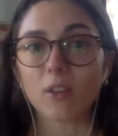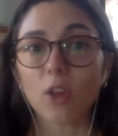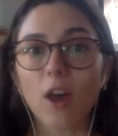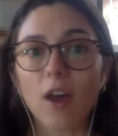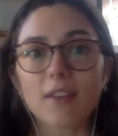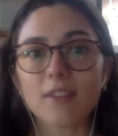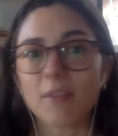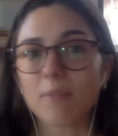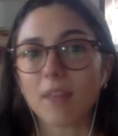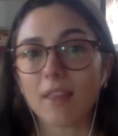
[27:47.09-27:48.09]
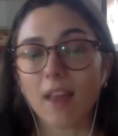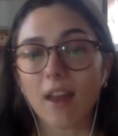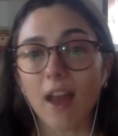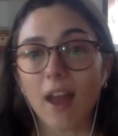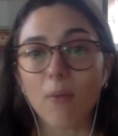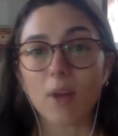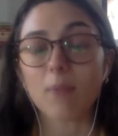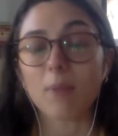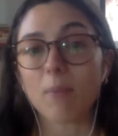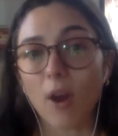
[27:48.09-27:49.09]
law is something that I want to
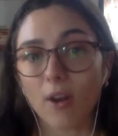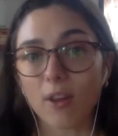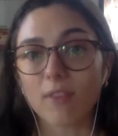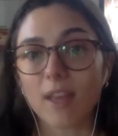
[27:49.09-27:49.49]
be part of.